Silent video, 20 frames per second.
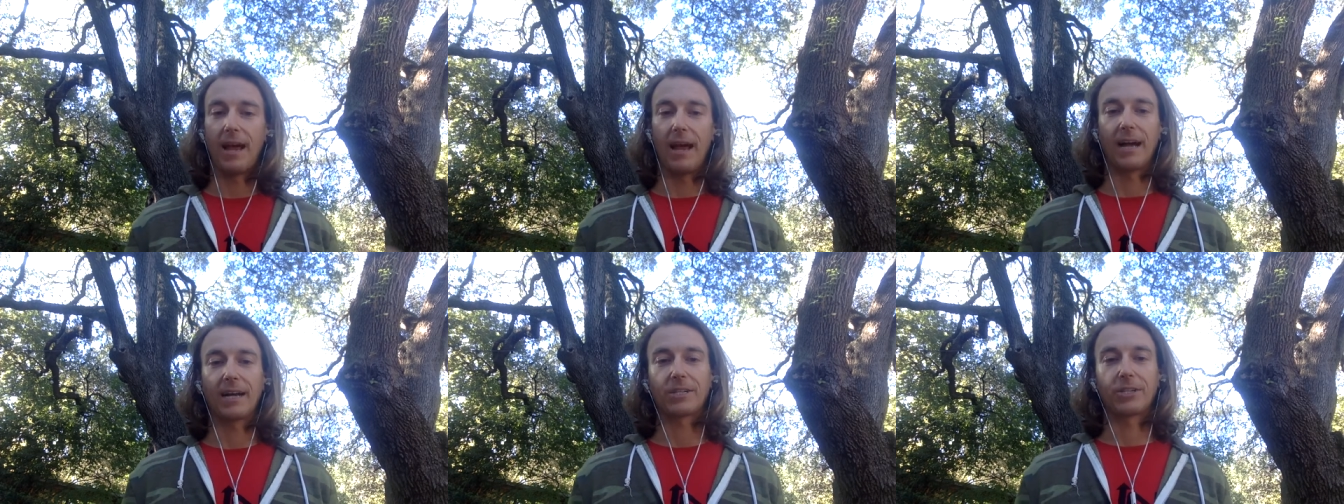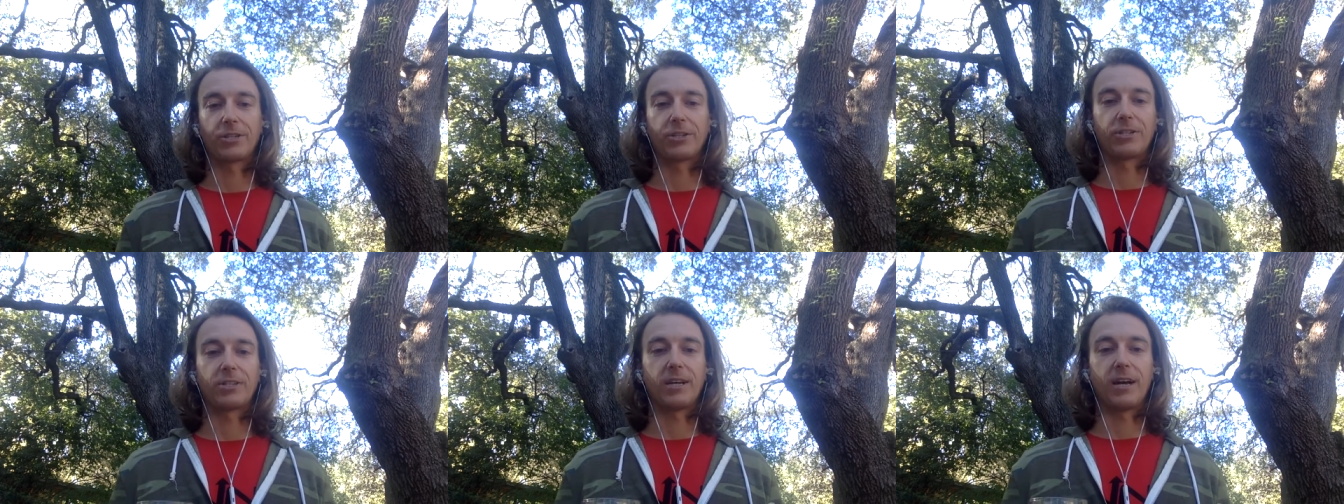
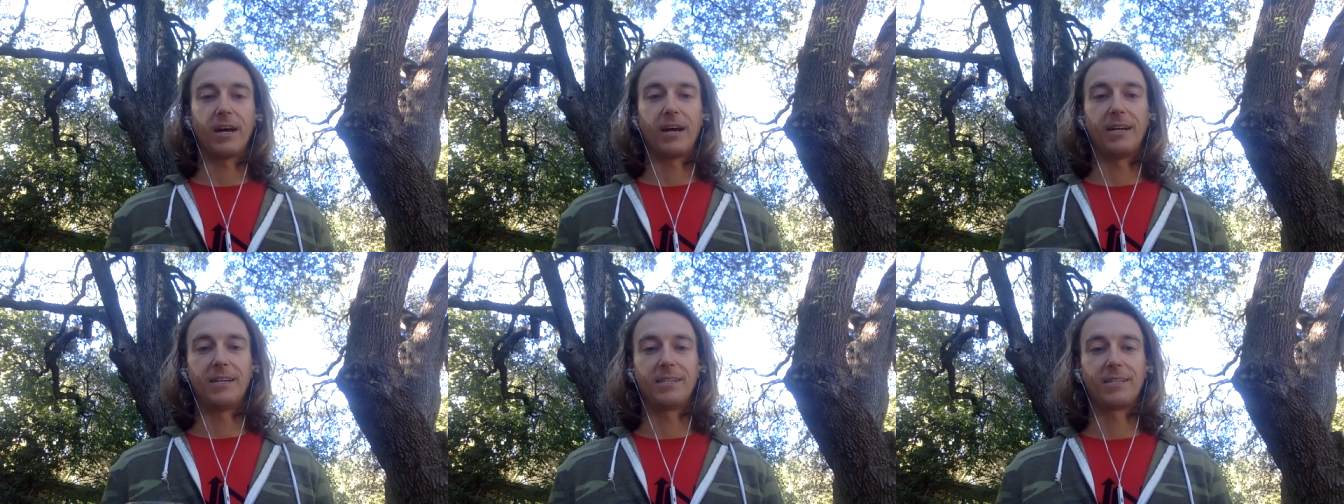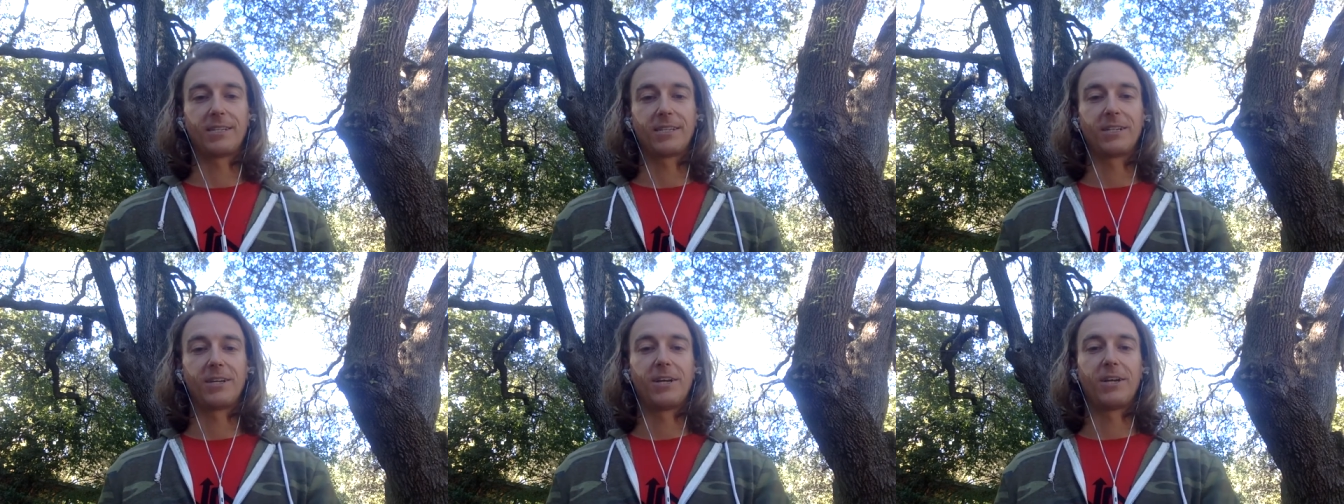
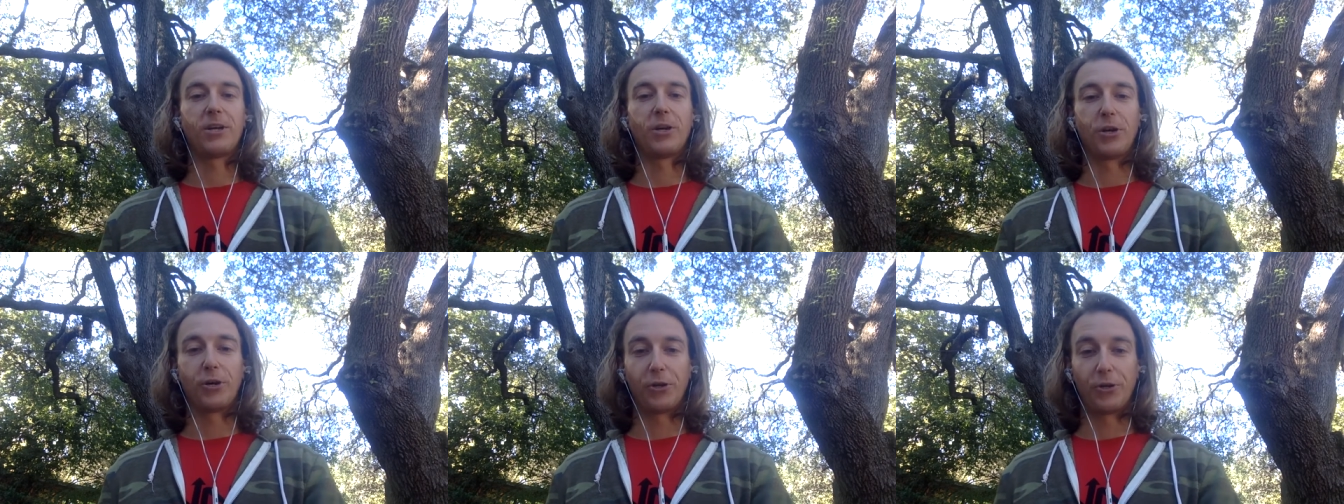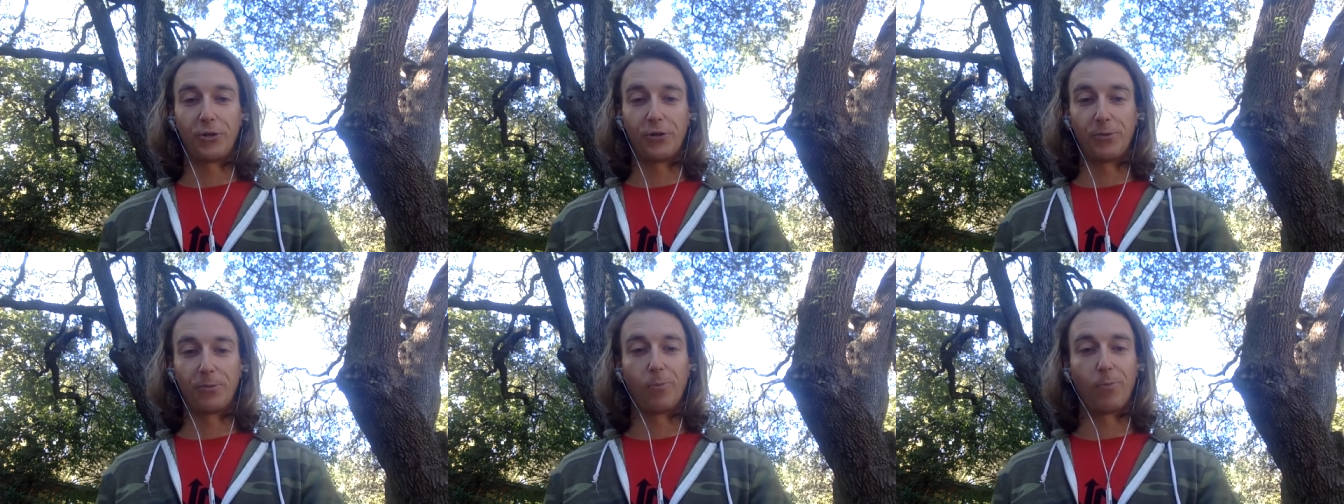exercise
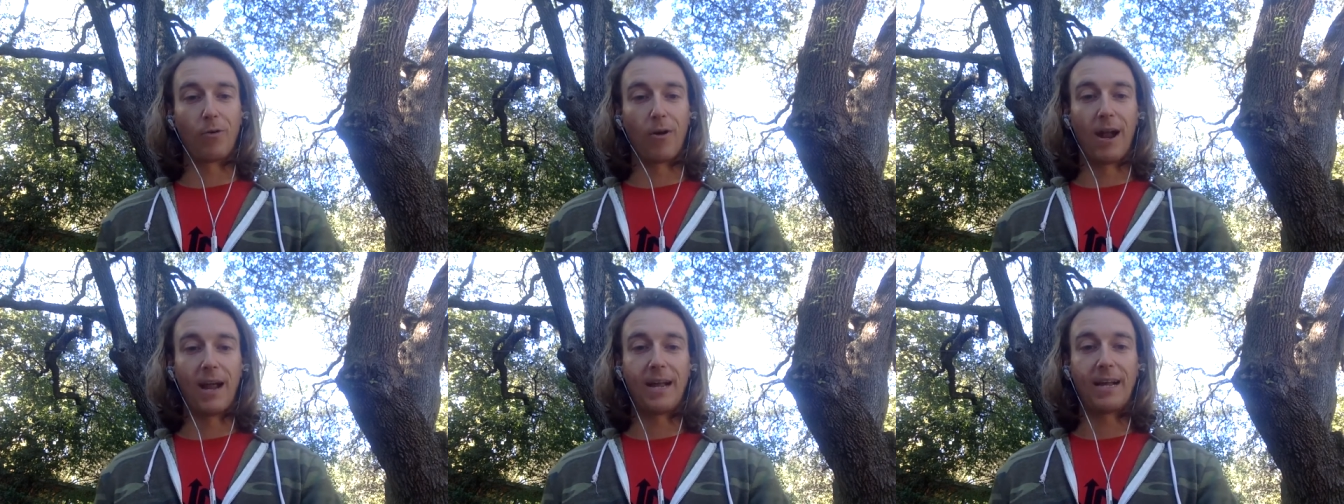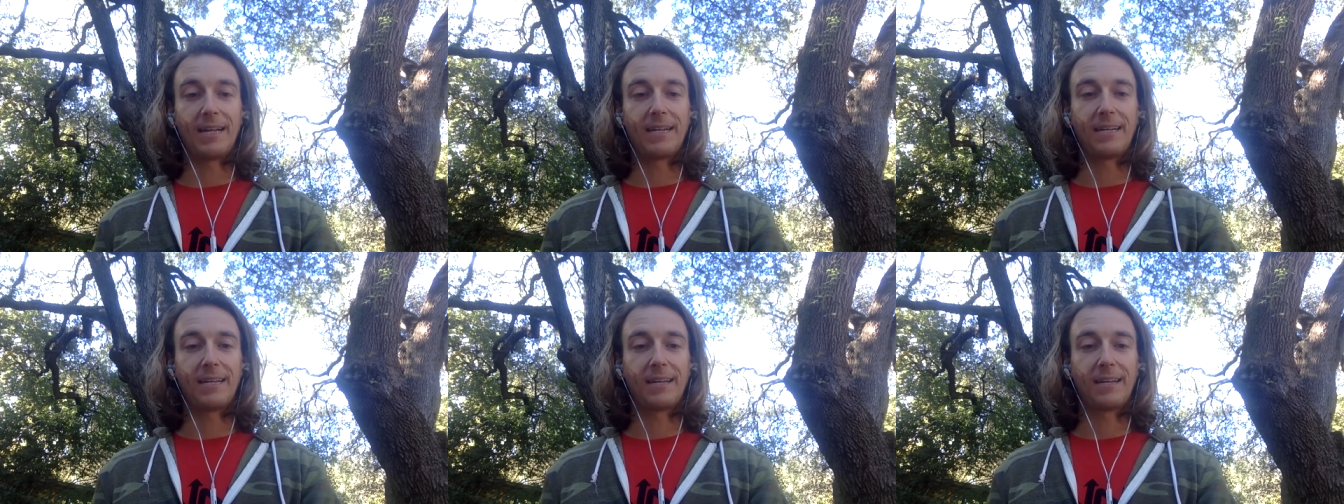your
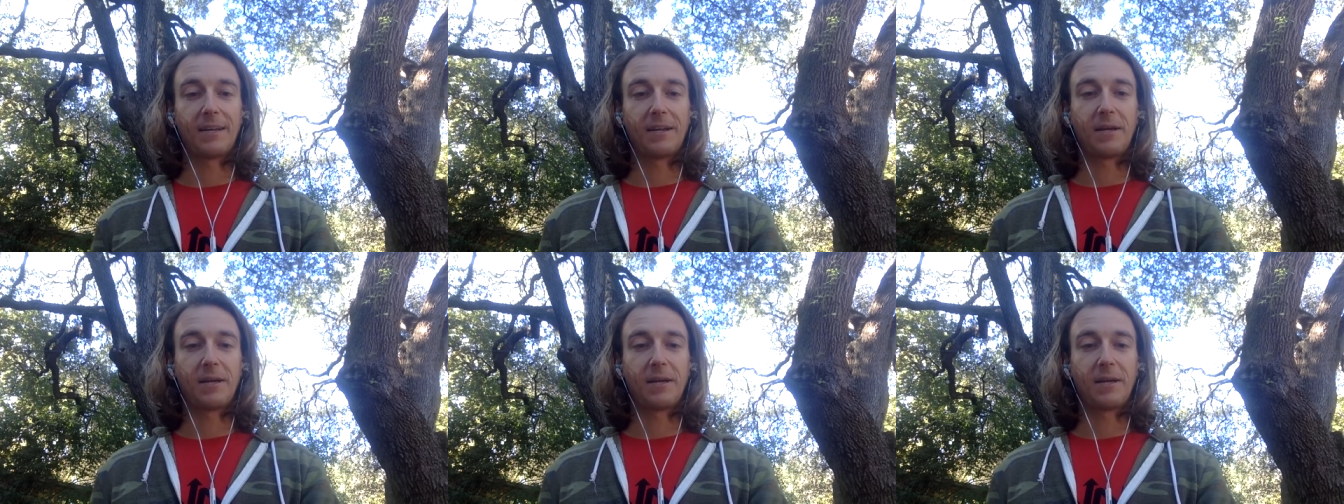brain,